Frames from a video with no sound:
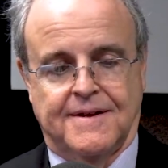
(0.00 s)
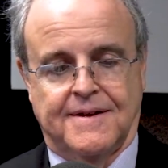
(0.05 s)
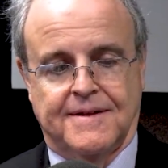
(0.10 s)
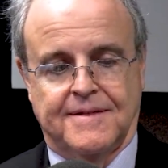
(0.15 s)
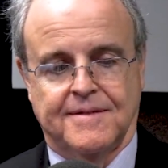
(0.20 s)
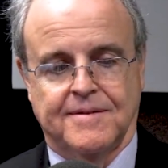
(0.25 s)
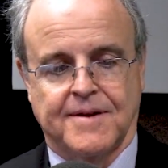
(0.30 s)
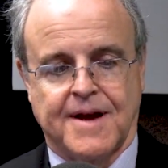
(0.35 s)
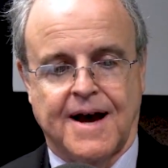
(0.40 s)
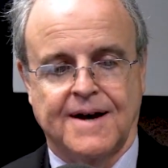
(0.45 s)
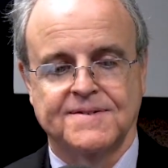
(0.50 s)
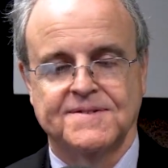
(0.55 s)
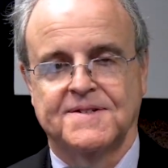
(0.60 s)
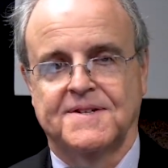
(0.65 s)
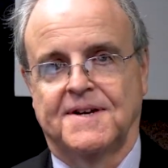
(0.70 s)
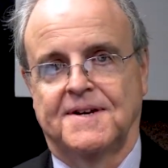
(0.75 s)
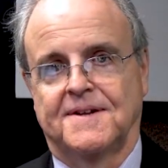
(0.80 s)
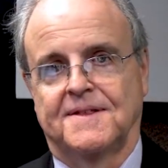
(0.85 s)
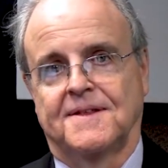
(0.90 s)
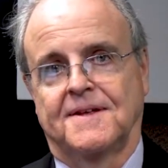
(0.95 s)
the
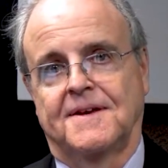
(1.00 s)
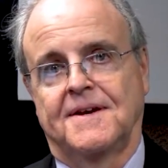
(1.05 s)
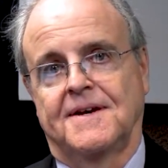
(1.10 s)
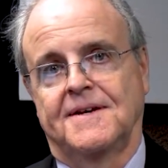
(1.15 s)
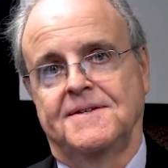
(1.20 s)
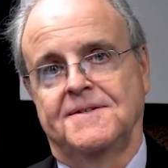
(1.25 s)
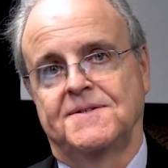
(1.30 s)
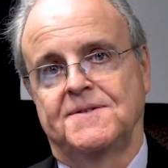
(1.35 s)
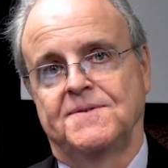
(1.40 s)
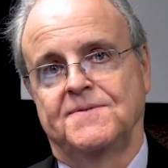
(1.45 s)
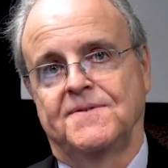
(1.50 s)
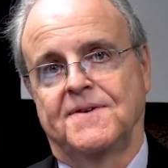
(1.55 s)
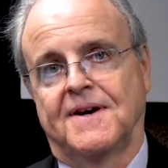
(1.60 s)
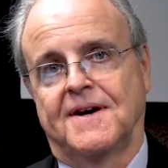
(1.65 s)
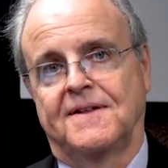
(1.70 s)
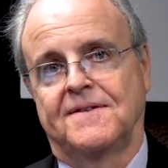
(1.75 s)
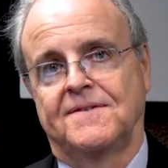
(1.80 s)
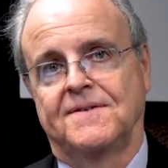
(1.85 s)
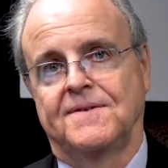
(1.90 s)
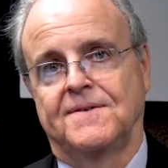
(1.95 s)
outset of the case, you've
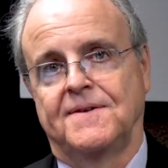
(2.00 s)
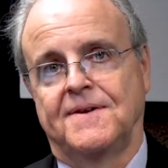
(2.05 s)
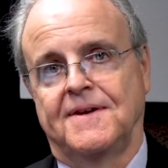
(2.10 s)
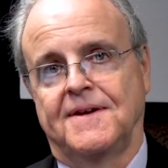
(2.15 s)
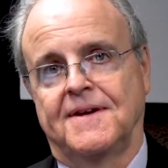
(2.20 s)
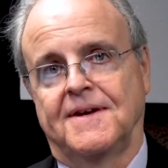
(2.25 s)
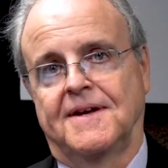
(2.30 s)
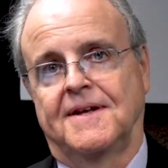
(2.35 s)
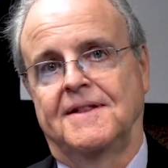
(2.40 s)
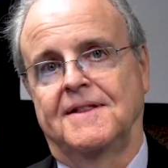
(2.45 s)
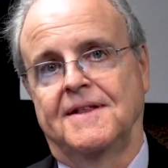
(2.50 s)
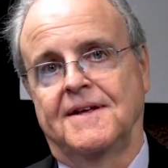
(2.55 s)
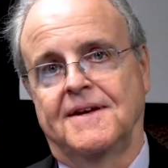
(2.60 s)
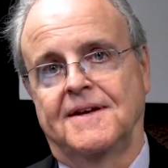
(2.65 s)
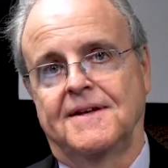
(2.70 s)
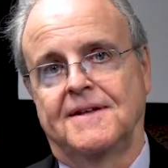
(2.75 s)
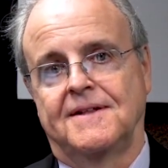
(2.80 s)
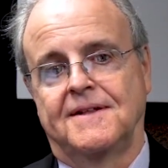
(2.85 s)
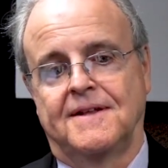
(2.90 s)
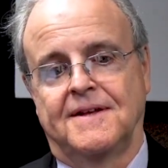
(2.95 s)
got duty, and
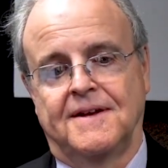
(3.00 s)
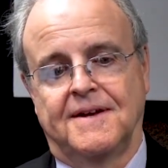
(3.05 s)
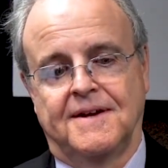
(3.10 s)
then